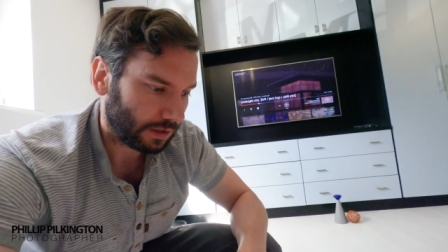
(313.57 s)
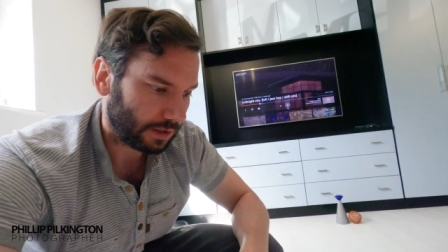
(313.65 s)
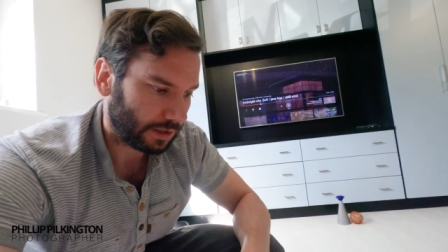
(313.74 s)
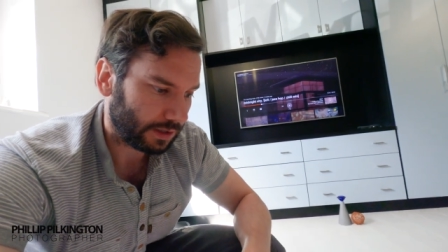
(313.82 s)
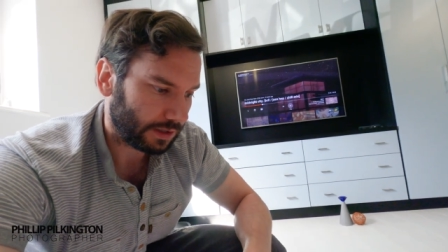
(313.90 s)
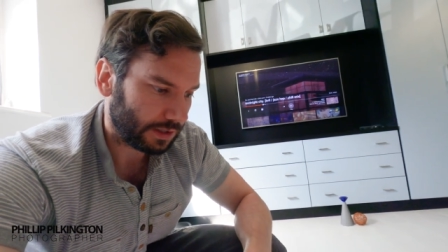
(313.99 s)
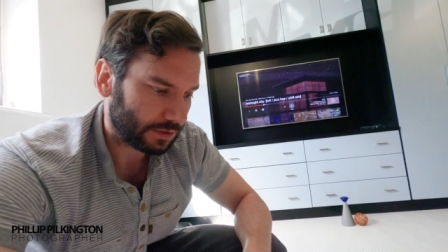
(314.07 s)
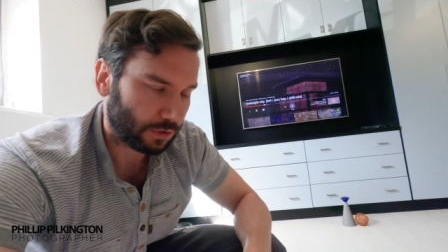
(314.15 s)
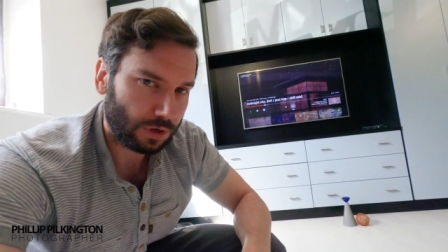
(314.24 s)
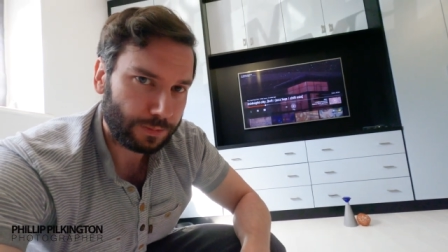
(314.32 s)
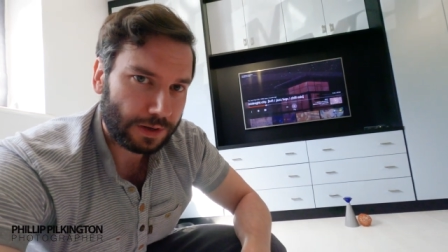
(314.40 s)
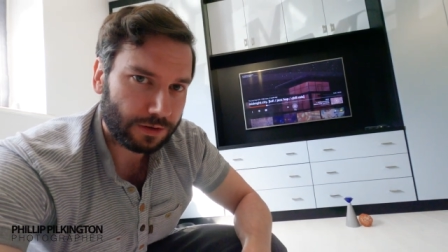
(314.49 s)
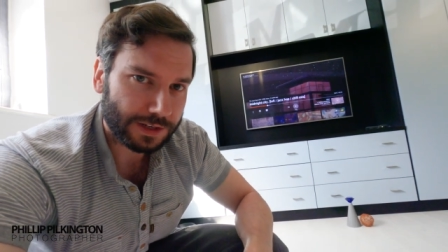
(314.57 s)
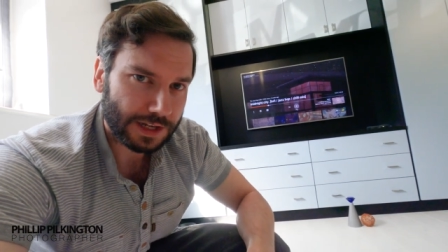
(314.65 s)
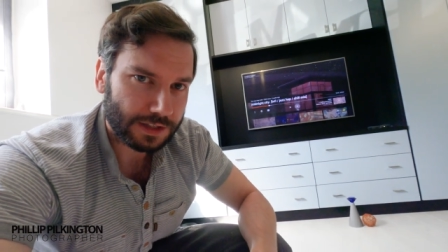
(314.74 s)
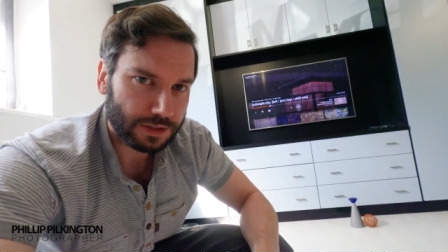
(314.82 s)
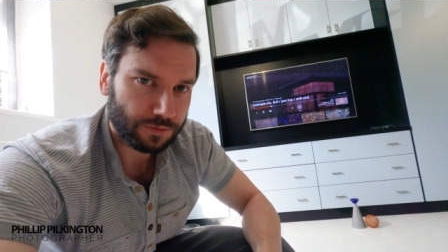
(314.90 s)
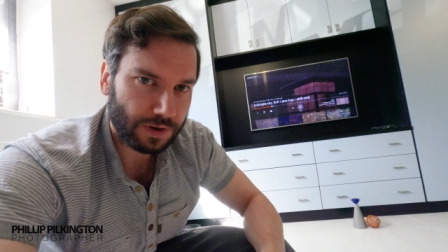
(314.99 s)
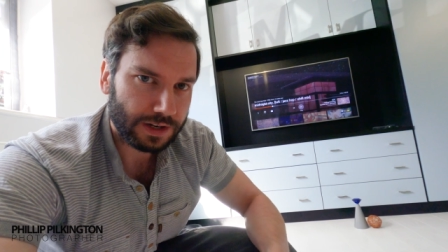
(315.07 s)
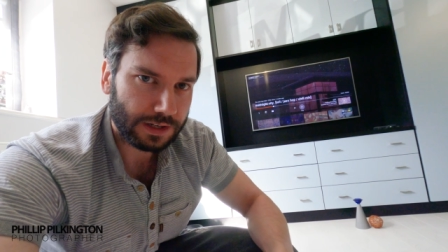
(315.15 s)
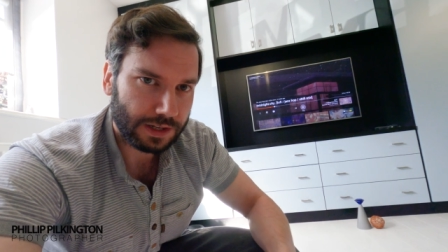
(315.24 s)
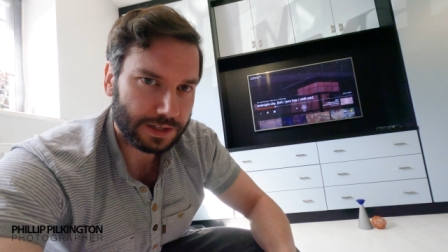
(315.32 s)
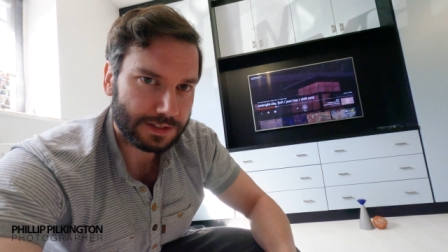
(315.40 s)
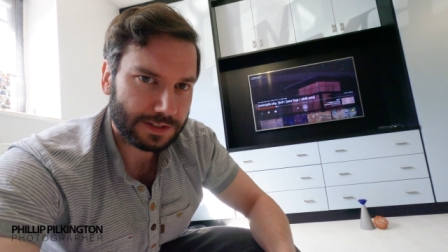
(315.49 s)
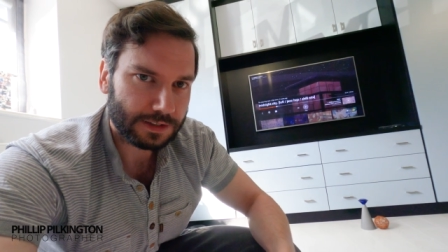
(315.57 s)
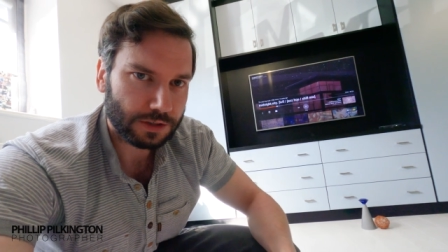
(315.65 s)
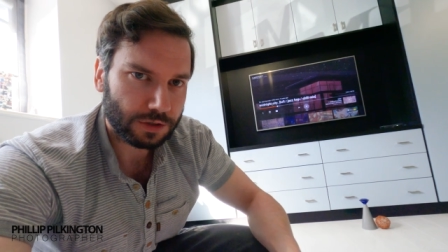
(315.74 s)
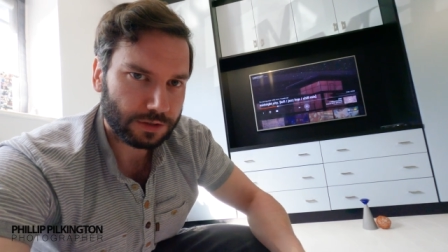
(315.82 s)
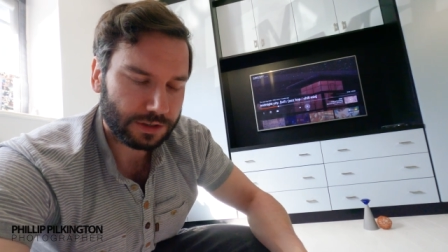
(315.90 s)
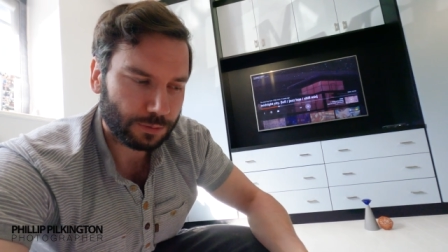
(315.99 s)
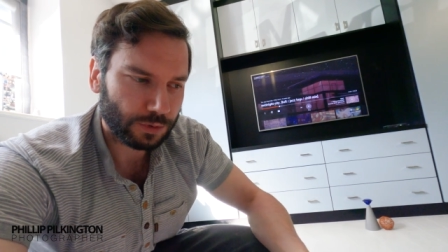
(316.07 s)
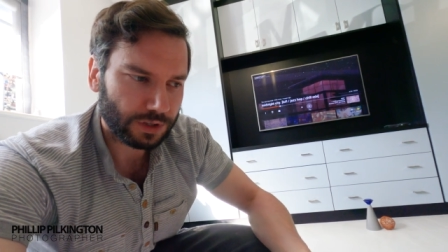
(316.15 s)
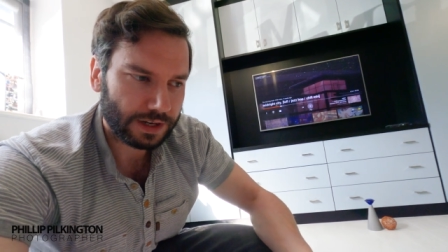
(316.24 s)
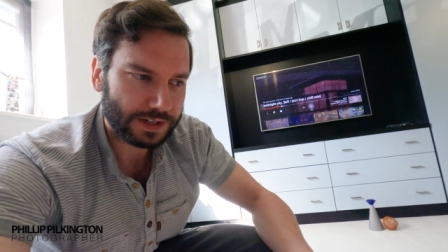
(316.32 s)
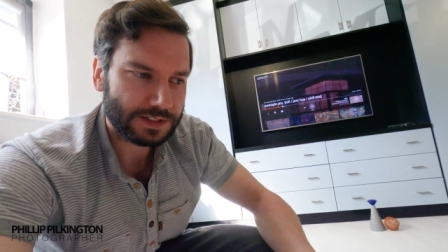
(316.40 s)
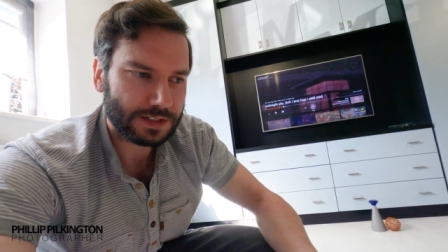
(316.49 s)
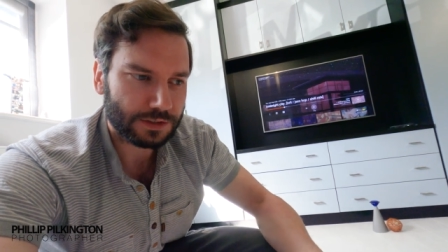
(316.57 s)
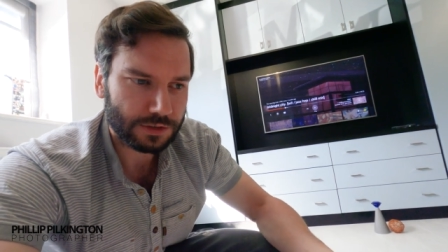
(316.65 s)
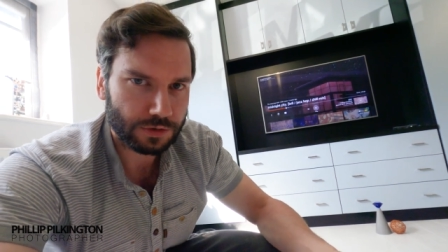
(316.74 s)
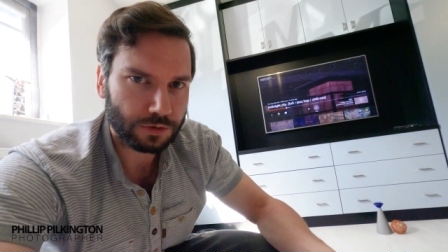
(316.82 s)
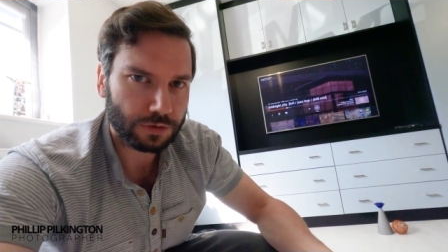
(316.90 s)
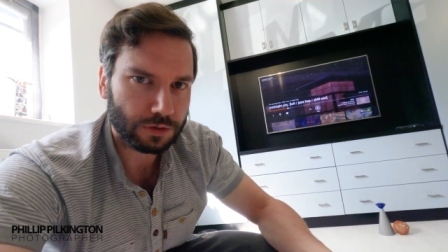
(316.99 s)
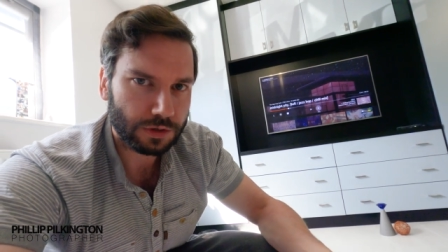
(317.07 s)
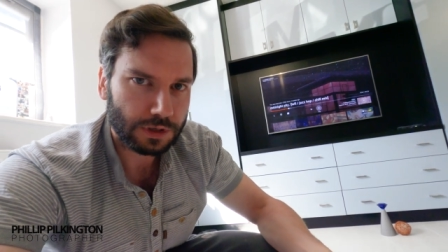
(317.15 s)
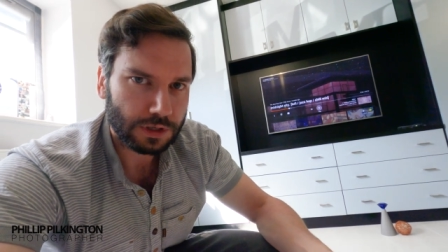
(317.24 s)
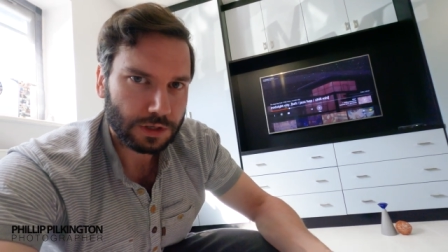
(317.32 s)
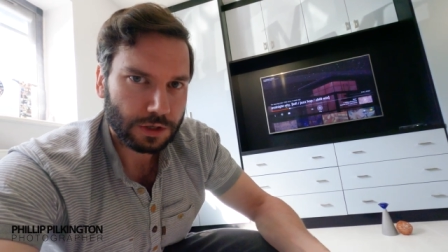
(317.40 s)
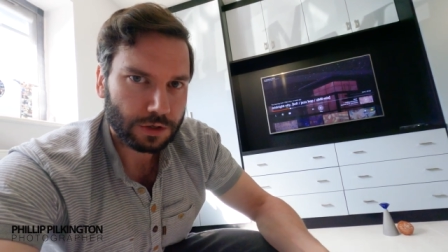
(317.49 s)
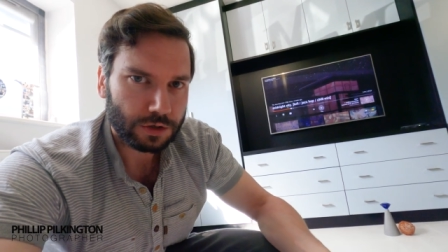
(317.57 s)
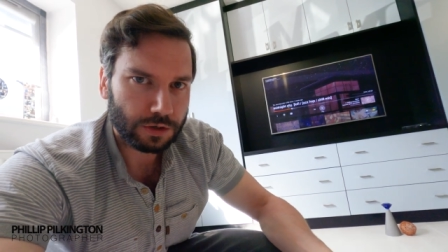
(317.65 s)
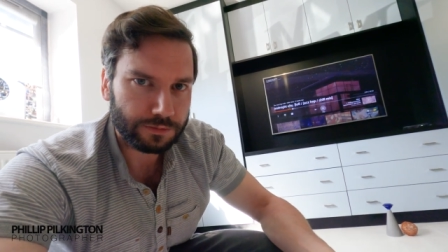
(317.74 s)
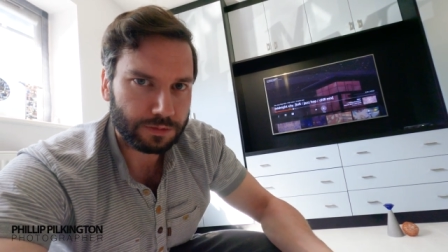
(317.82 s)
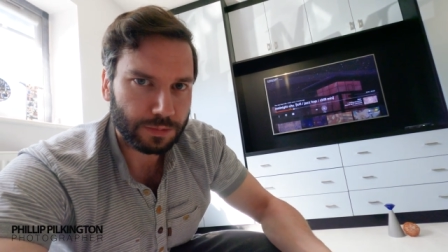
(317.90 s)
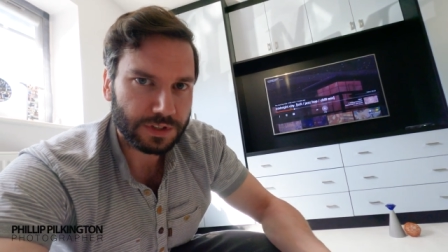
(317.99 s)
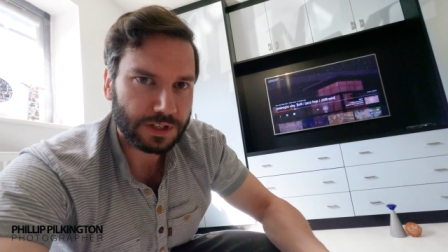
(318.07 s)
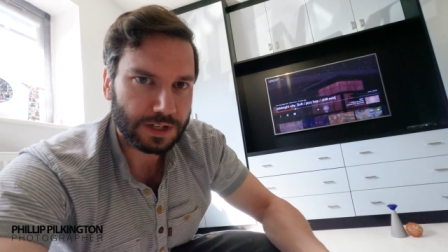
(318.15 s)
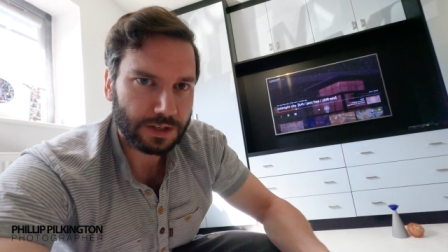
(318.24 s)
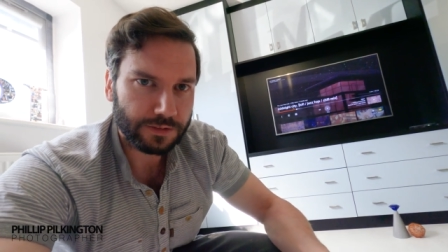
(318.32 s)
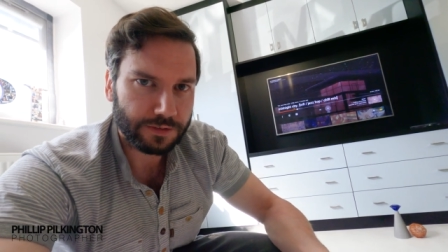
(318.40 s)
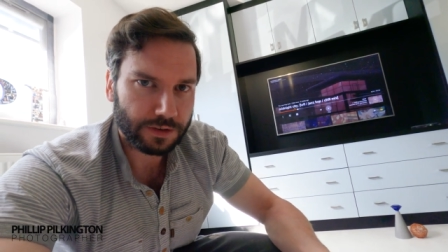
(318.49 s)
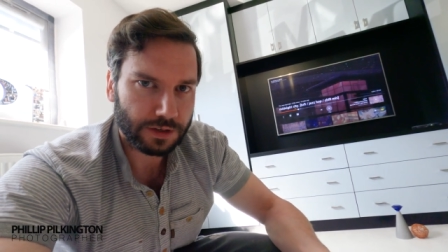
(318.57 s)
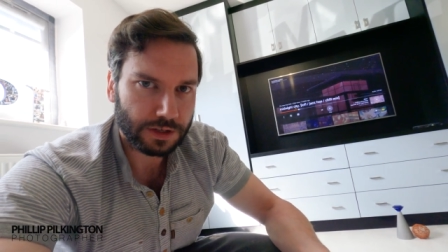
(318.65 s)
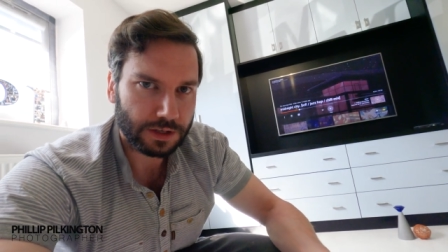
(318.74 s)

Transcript: Uh, it's all about getting the right lighting there. That you want the lighting to come from underneath.